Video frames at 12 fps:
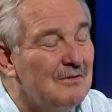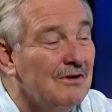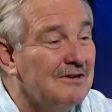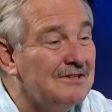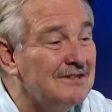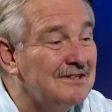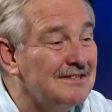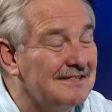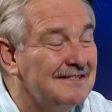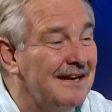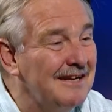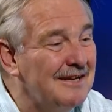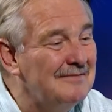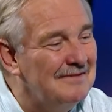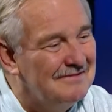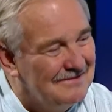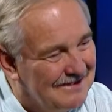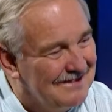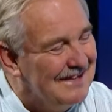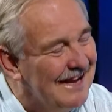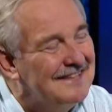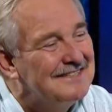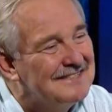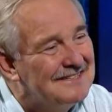Well, because it's telling him
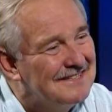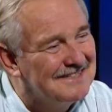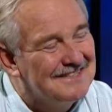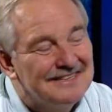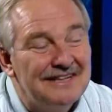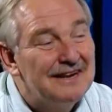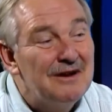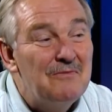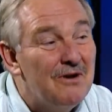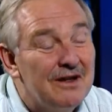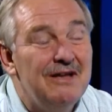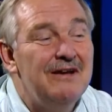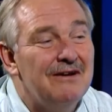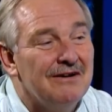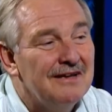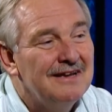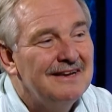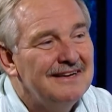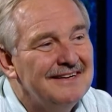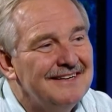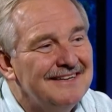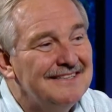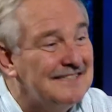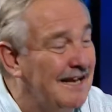answers they don't want to hear.
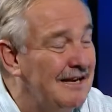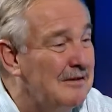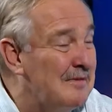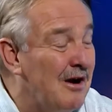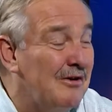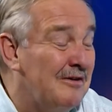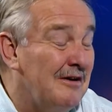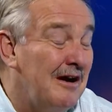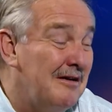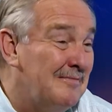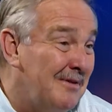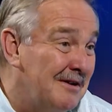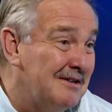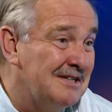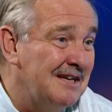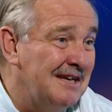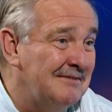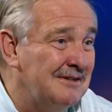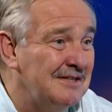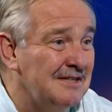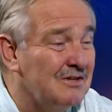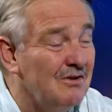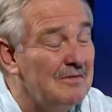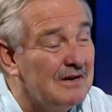It's telling them that our, our policy, which
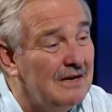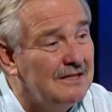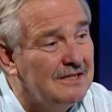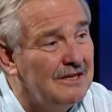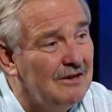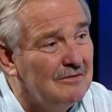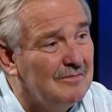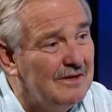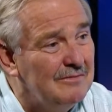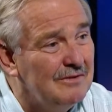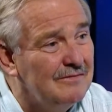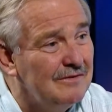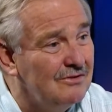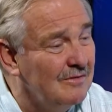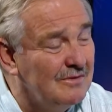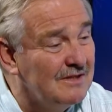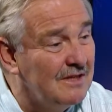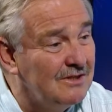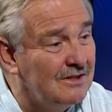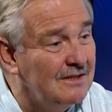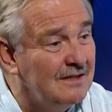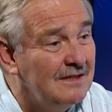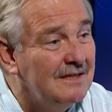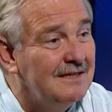is criminalizing young people for drug possession,
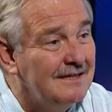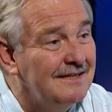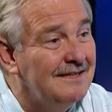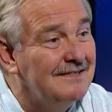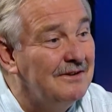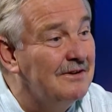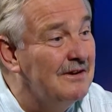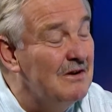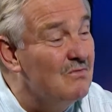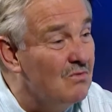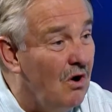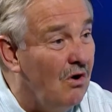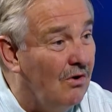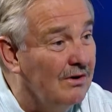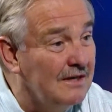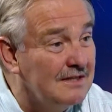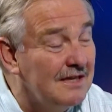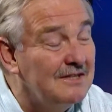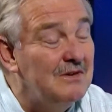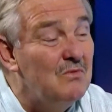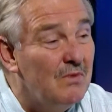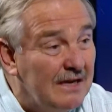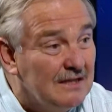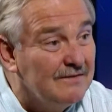is not only wrong, it's actually
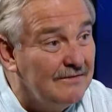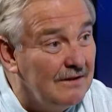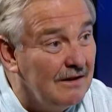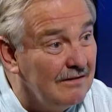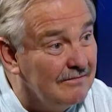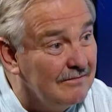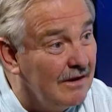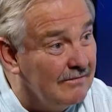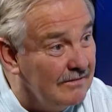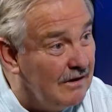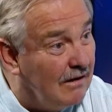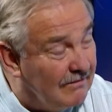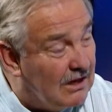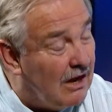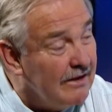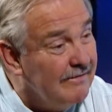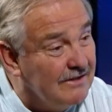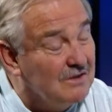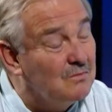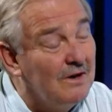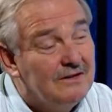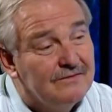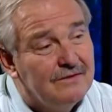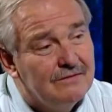wasteful of, of, of, lives, it's
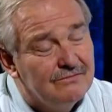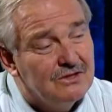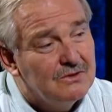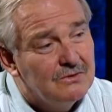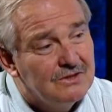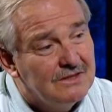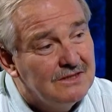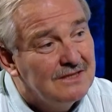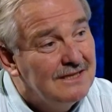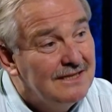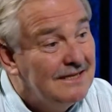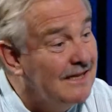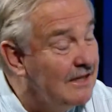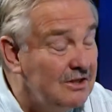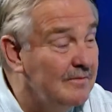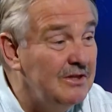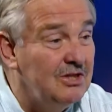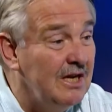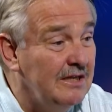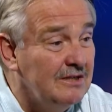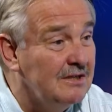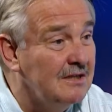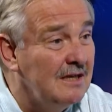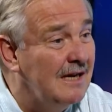wasteful of resources, and should be
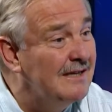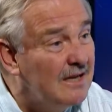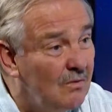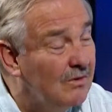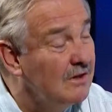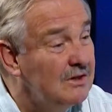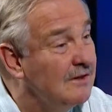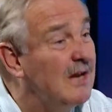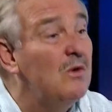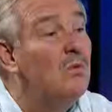changed. And they don't want to do it. They